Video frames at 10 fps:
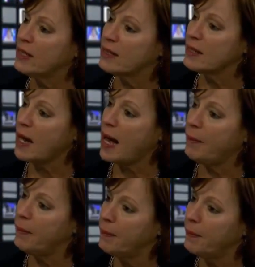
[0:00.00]
to
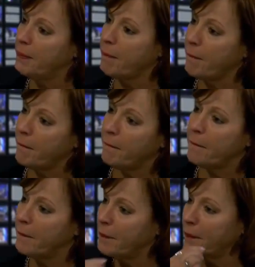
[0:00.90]
stop
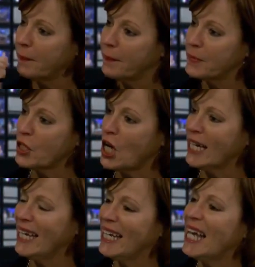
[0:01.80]

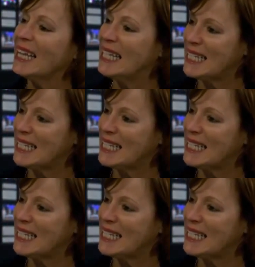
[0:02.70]
talking and